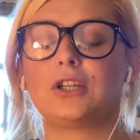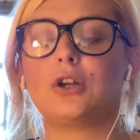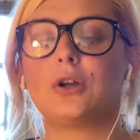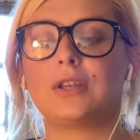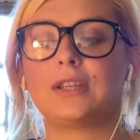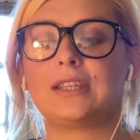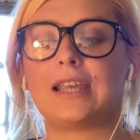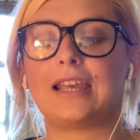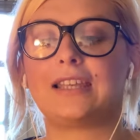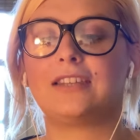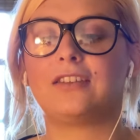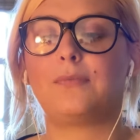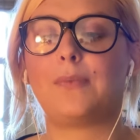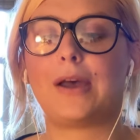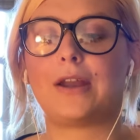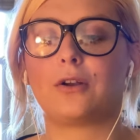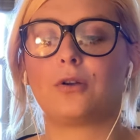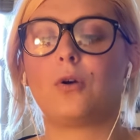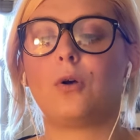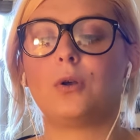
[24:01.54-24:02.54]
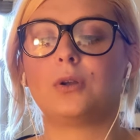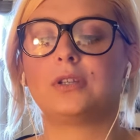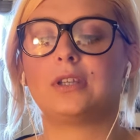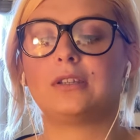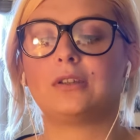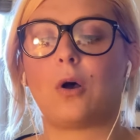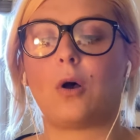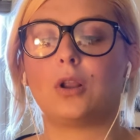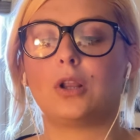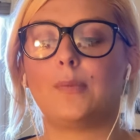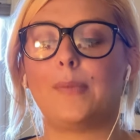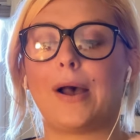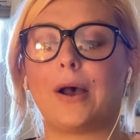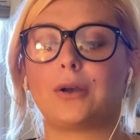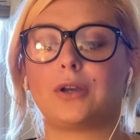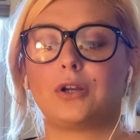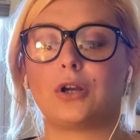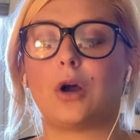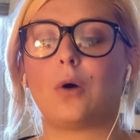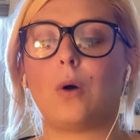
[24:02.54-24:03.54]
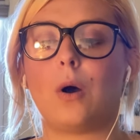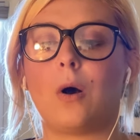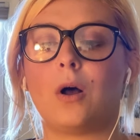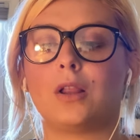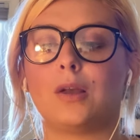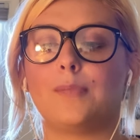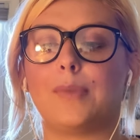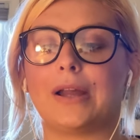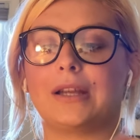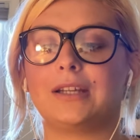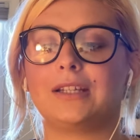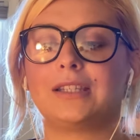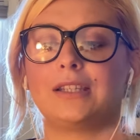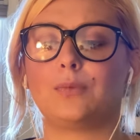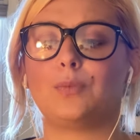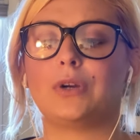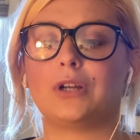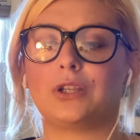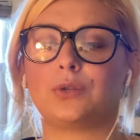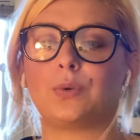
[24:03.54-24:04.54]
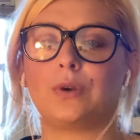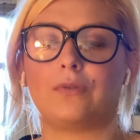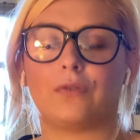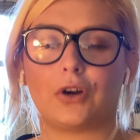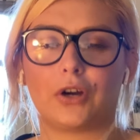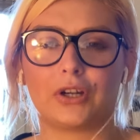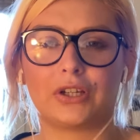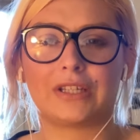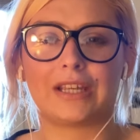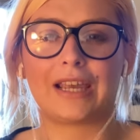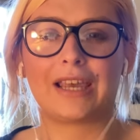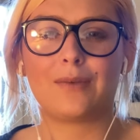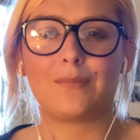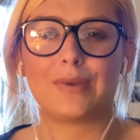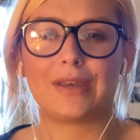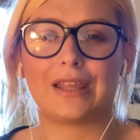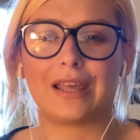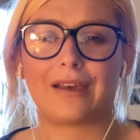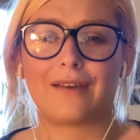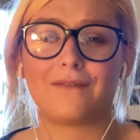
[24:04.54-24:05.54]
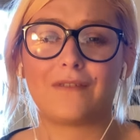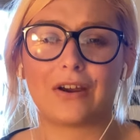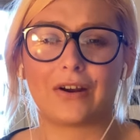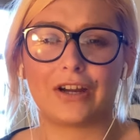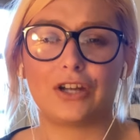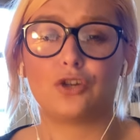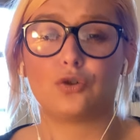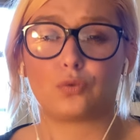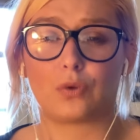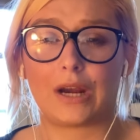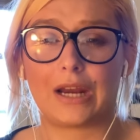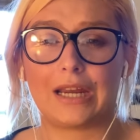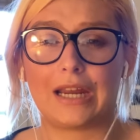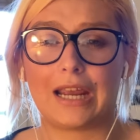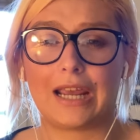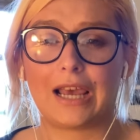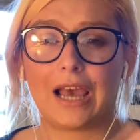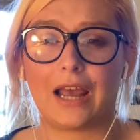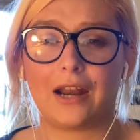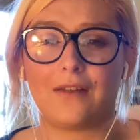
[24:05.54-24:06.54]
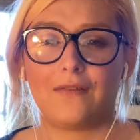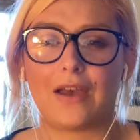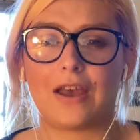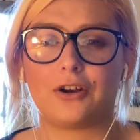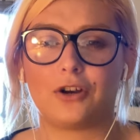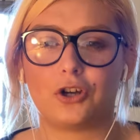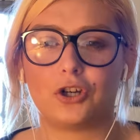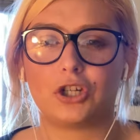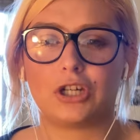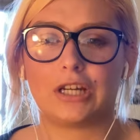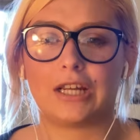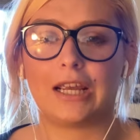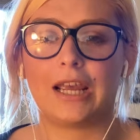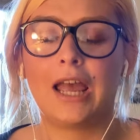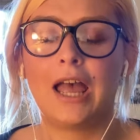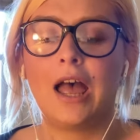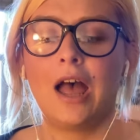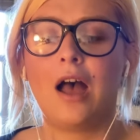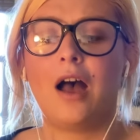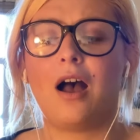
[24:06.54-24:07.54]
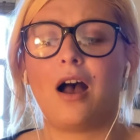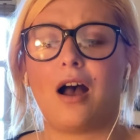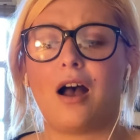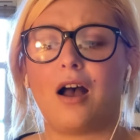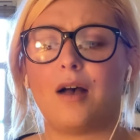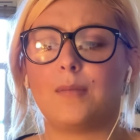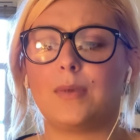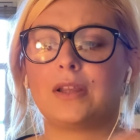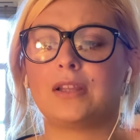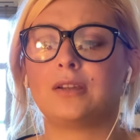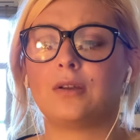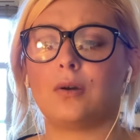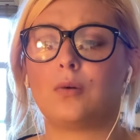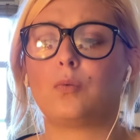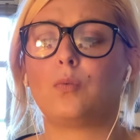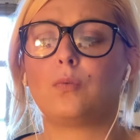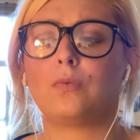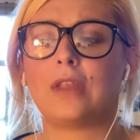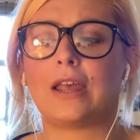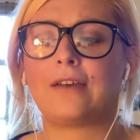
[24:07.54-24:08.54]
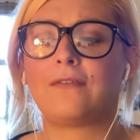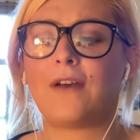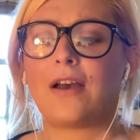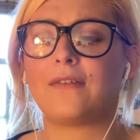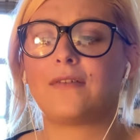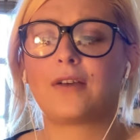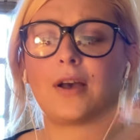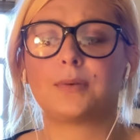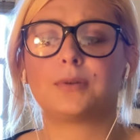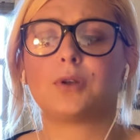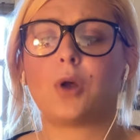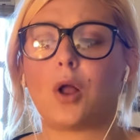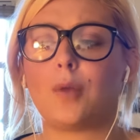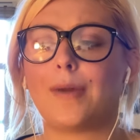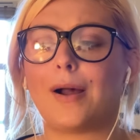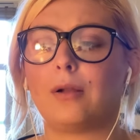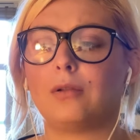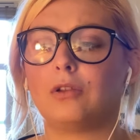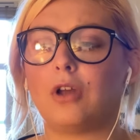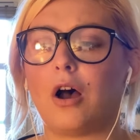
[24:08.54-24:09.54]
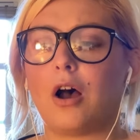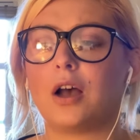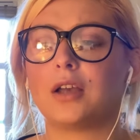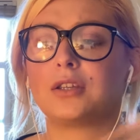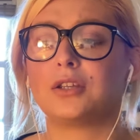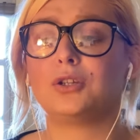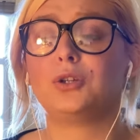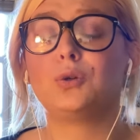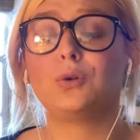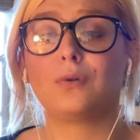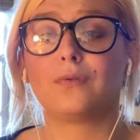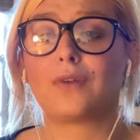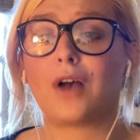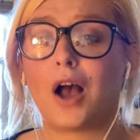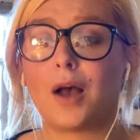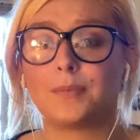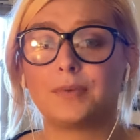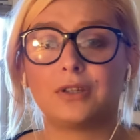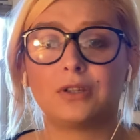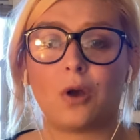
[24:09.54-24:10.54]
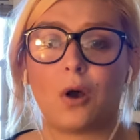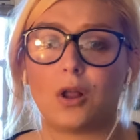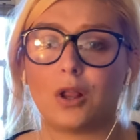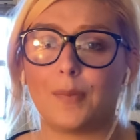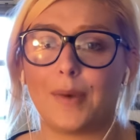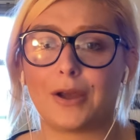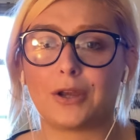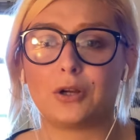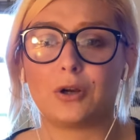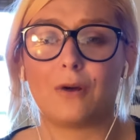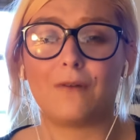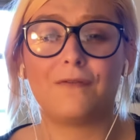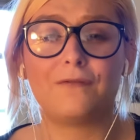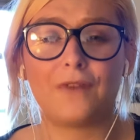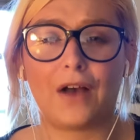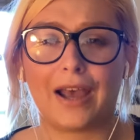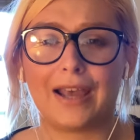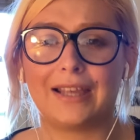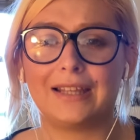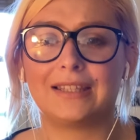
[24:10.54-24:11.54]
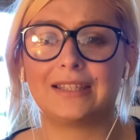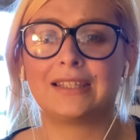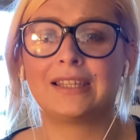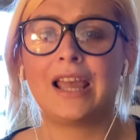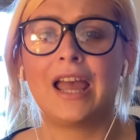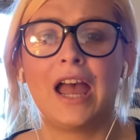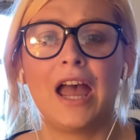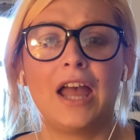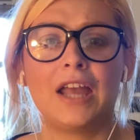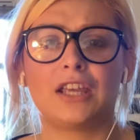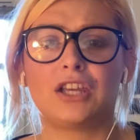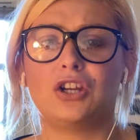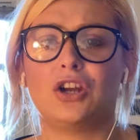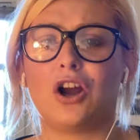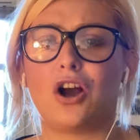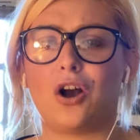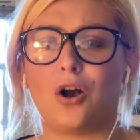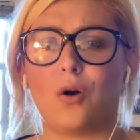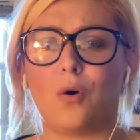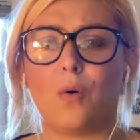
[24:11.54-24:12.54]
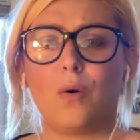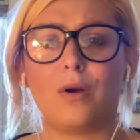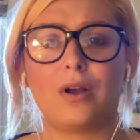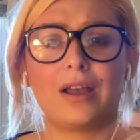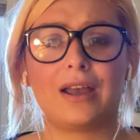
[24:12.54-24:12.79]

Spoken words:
this Ace of Pentacles is all about, you know, all abundance, and when it's reversed, it can be like a very draining kind of energy. And like Five of Cups is all about loss, and Two of Cups is all about, you know, fights, you know.